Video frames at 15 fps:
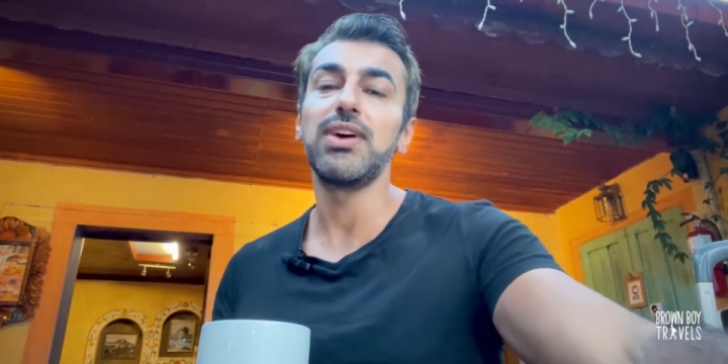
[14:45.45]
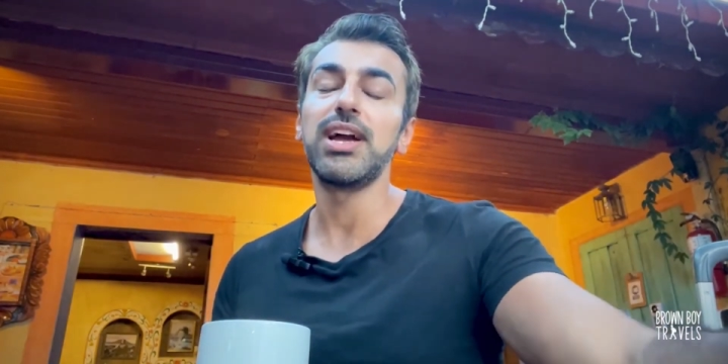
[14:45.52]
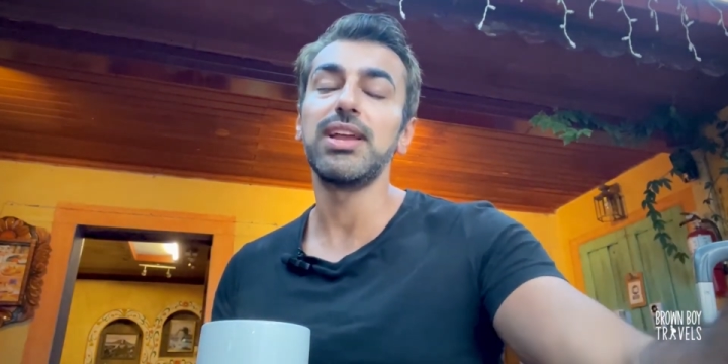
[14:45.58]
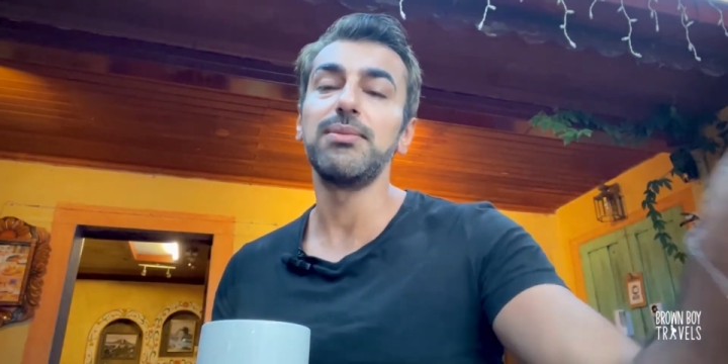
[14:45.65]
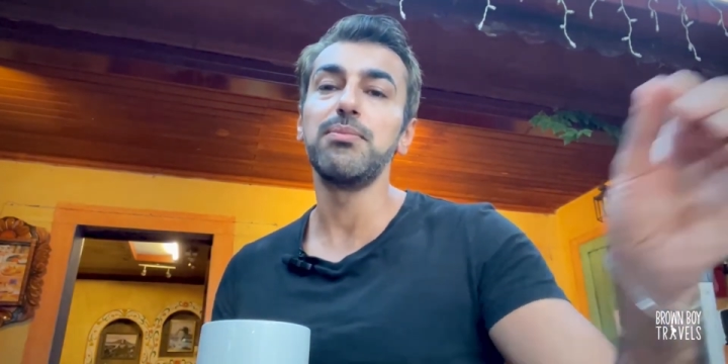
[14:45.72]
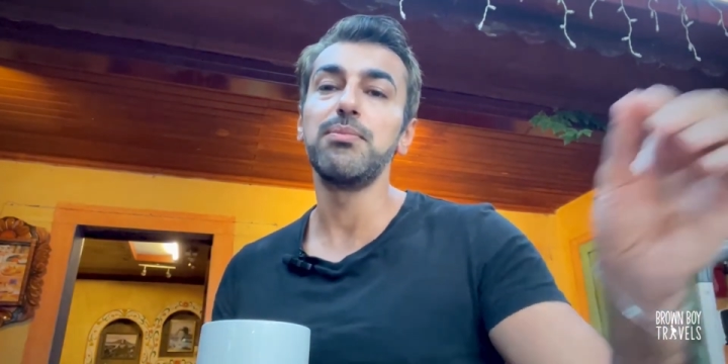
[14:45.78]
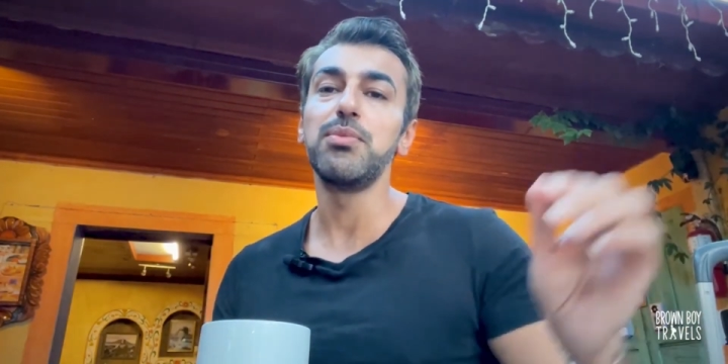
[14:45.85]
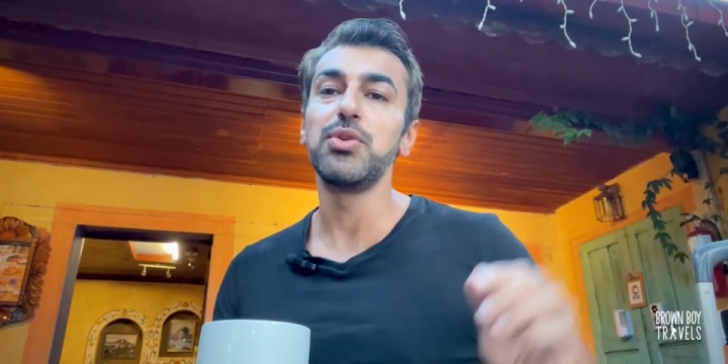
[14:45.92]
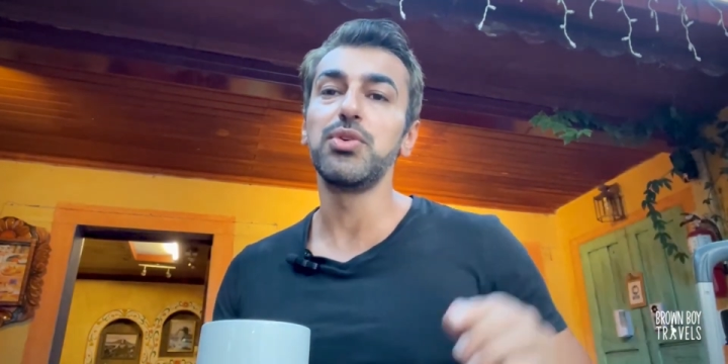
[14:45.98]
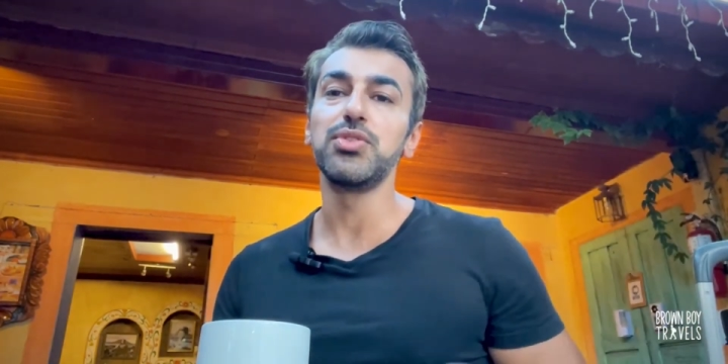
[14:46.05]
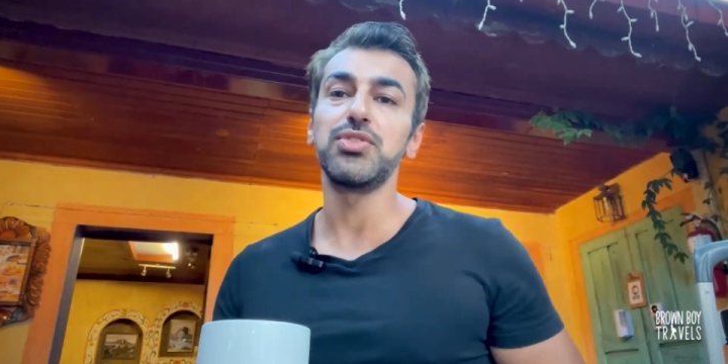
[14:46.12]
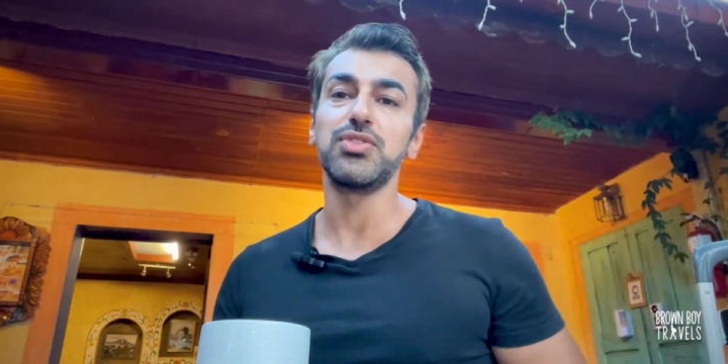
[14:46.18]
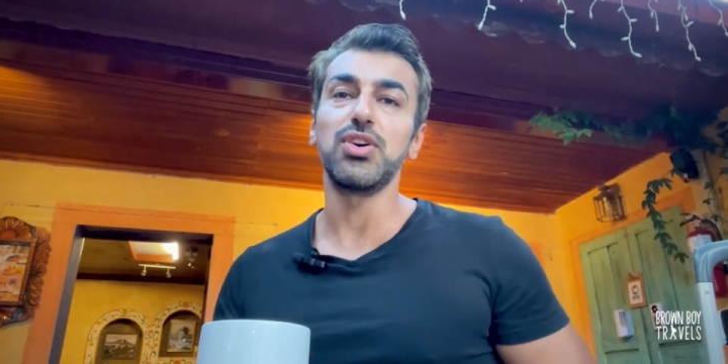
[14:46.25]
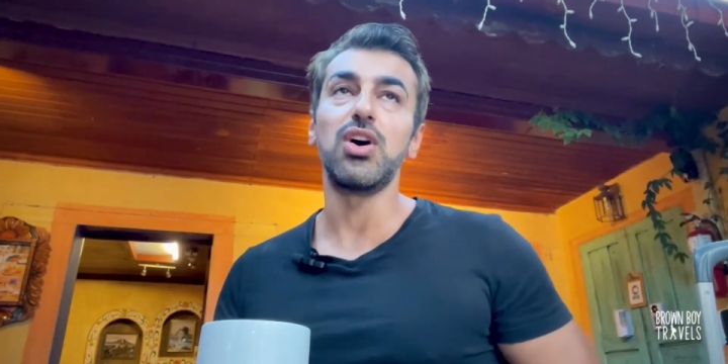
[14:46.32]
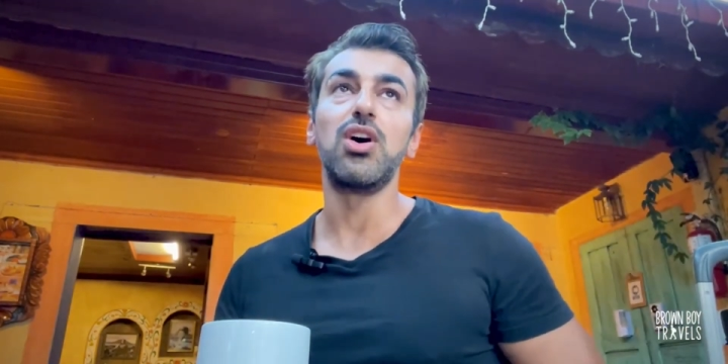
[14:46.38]
find
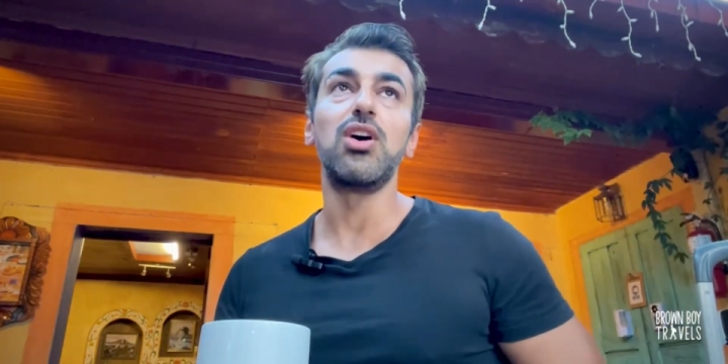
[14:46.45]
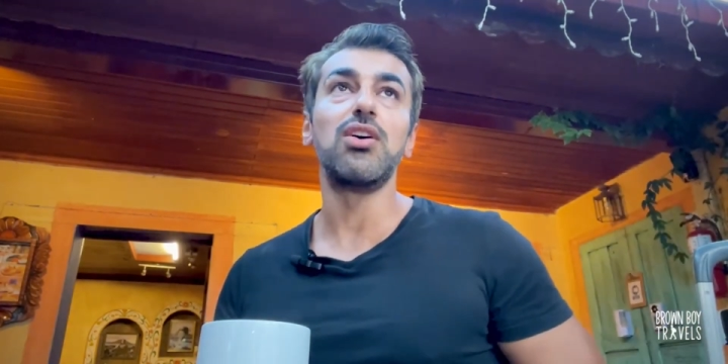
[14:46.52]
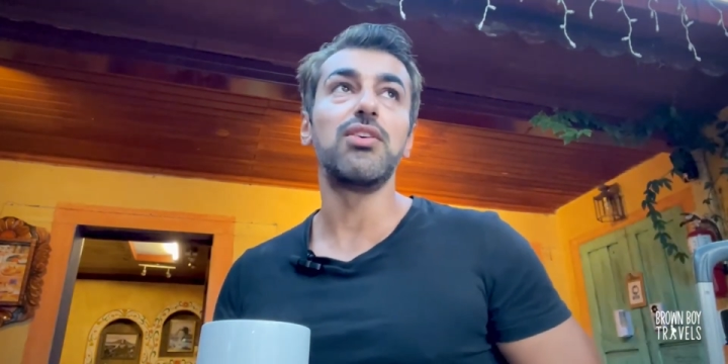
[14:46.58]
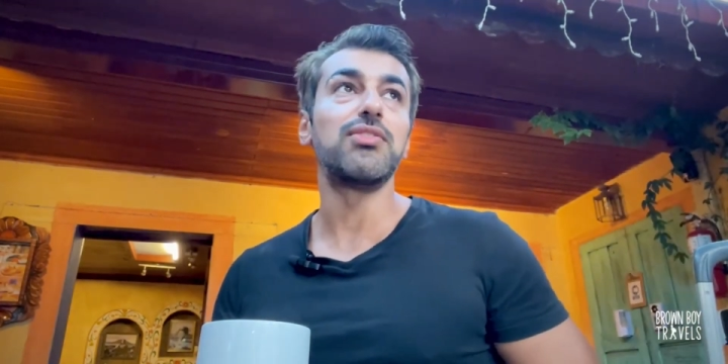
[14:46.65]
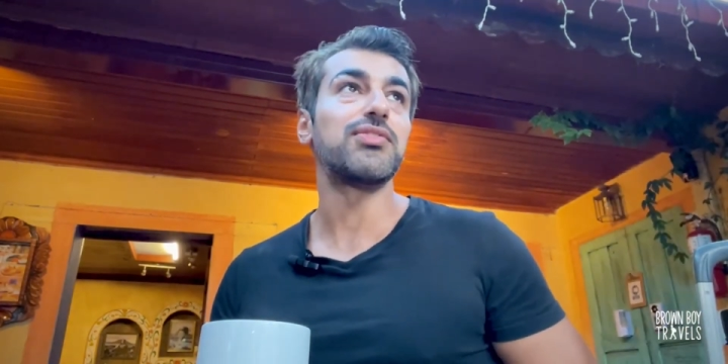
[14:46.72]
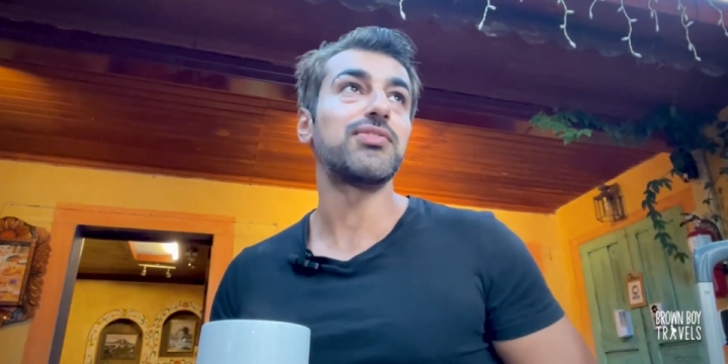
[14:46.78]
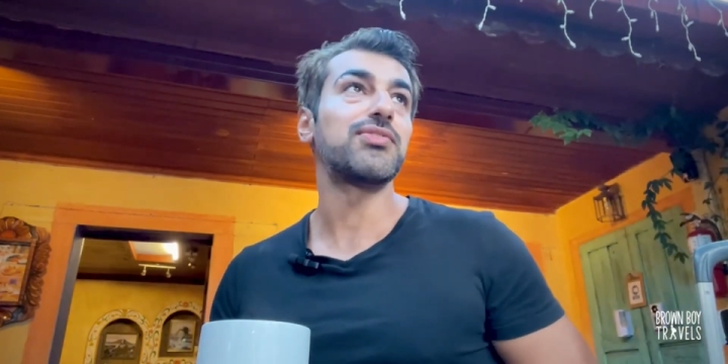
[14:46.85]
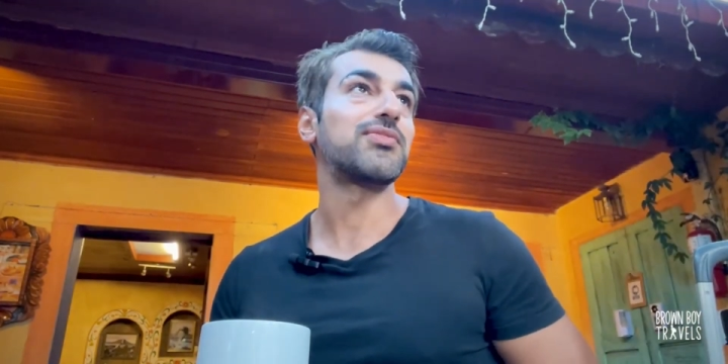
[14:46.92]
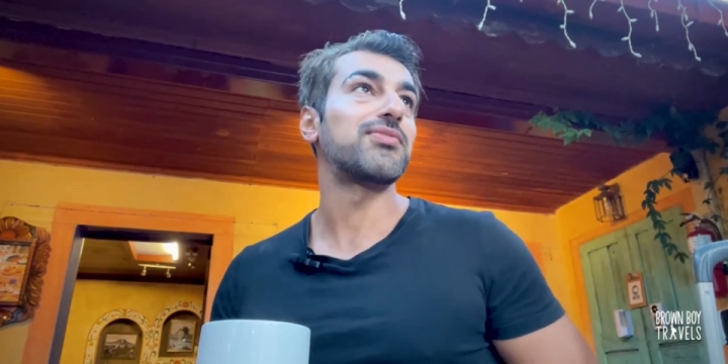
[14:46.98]
most of